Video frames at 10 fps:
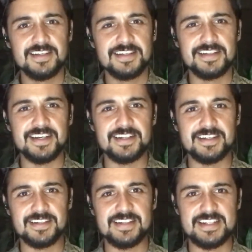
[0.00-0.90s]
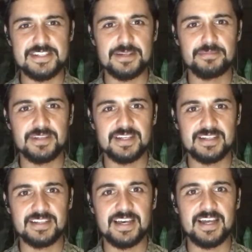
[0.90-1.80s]
then that's something
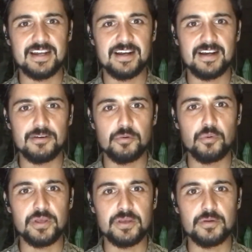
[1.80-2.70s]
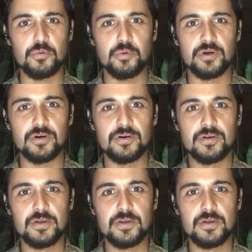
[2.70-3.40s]
that we will